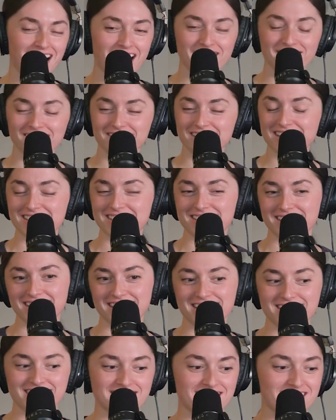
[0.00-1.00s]
I don't need to
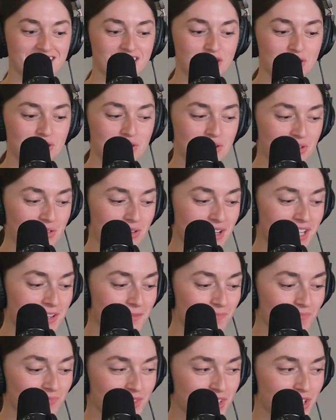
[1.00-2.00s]
listen to
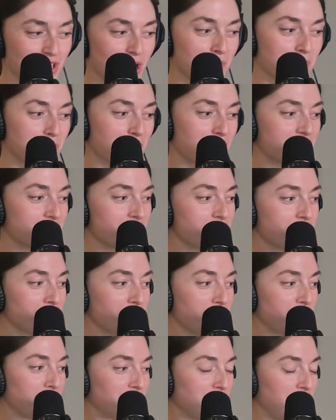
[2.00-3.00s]
some person
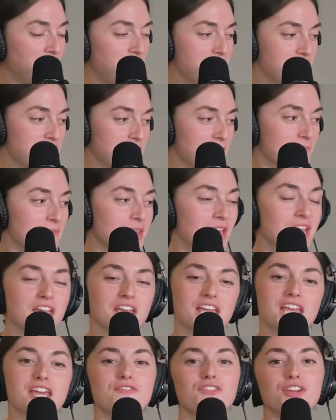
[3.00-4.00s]
being like,
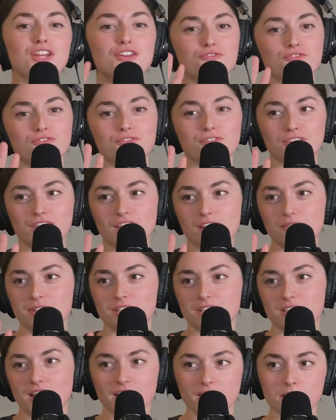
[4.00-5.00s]
even if they
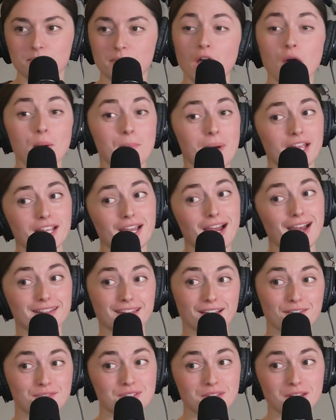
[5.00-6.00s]
were telling me, oh my God,
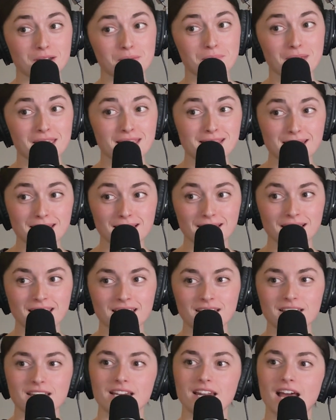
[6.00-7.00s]
that was an amazing
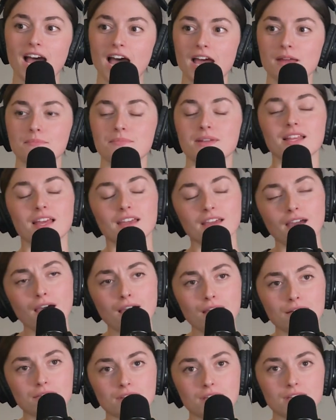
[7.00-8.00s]
landing, I'd be like,
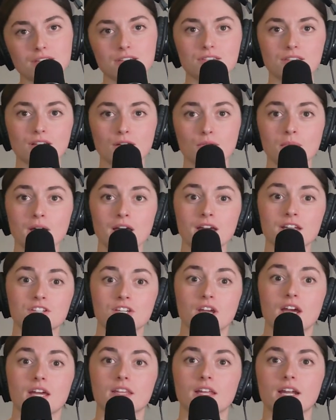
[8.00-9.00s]
oh, thank you so
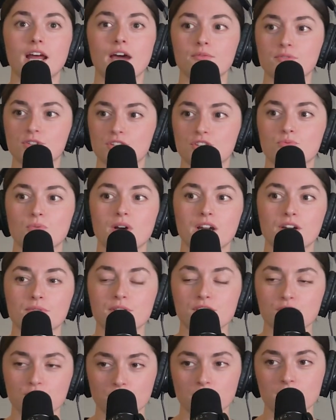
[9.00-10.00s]
much. And then I would just want to
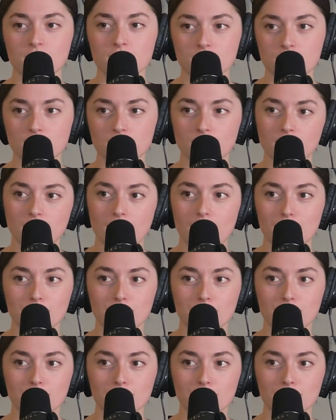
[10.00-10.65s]
retreat to the cockpit.